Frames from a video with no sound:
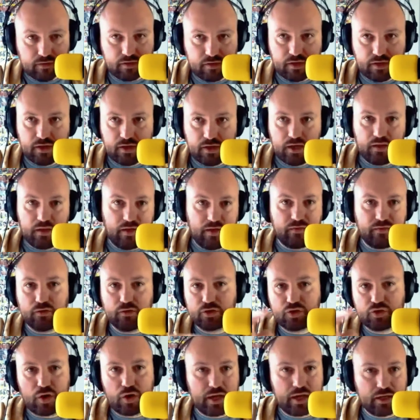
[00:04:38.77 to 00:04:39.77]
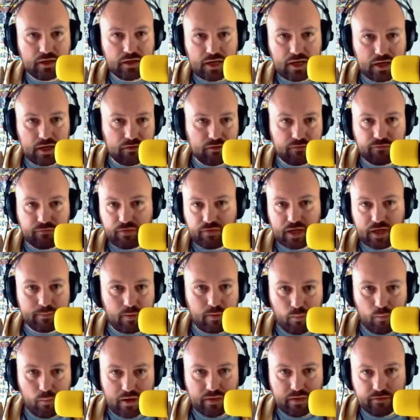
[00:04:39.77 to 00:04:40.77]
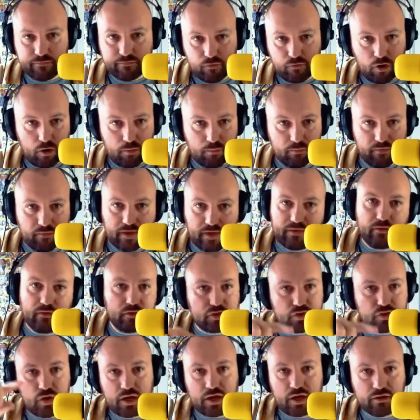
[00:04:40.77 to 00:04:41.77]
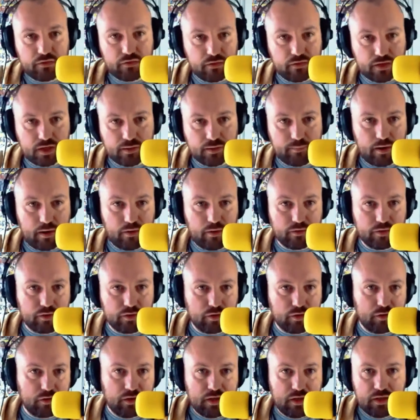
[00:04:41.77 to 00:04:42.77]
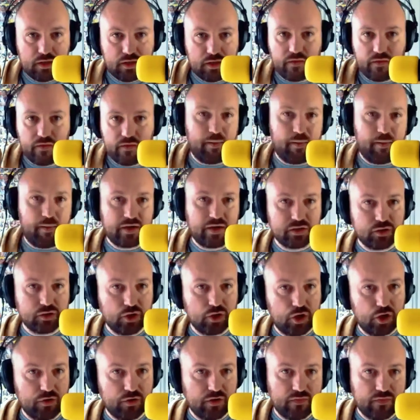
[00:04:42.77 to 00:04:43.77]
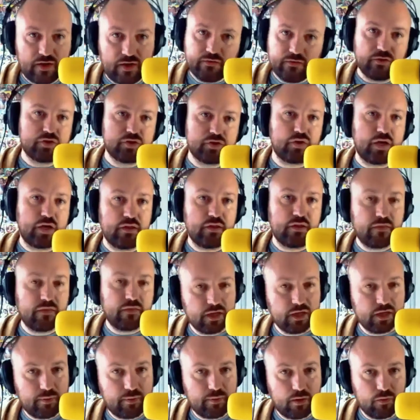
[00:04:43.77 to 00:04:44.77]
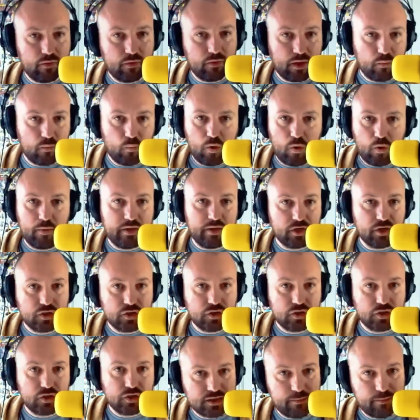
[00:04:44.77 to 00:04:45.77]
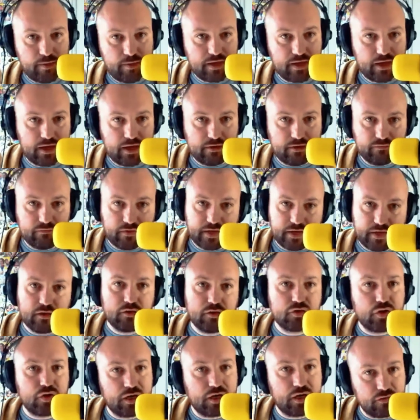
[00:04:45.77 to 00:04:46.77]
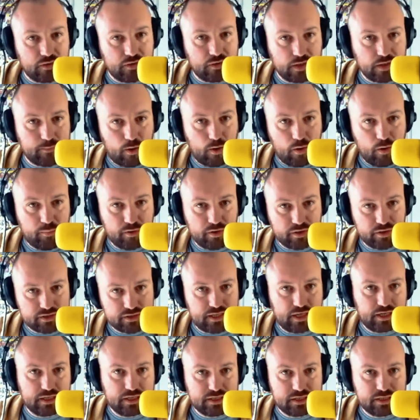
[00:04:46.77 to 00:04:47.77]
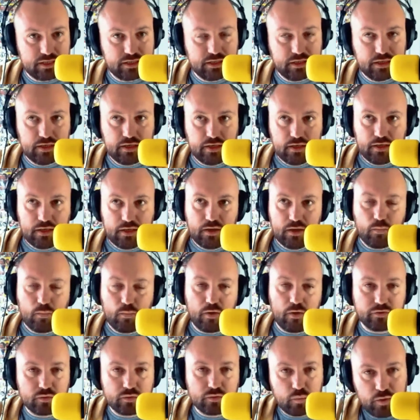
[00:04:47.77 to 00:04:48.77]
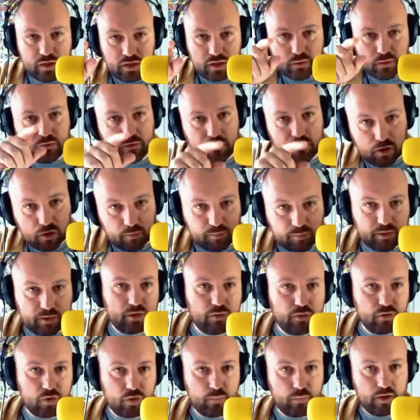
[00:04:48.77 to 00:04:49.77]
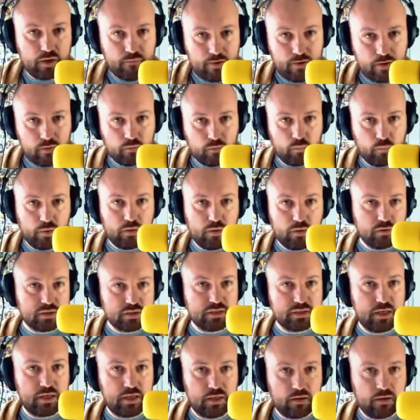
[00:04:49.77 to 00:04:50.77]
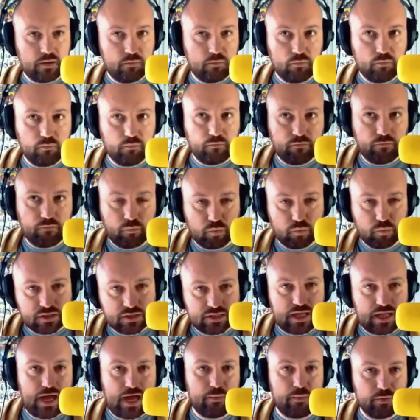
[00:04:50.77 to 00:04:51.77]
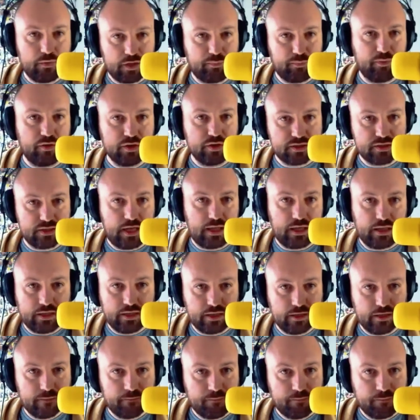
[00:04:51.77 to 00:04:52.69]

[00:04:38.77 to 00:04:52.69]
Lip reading: Then they'll try and kind of think about where they're from. Then they'll try and think about, their backstory. Then they'll try and think about like what interests they might have. Then they'll try and think about a personality. Whereas we do it the complete other way around. We will say, start with the personality,